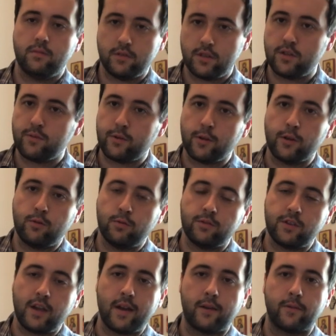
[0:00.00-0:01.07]
Which is a really cool
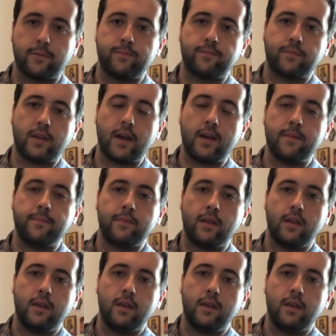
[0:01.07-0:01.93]
sound, okay?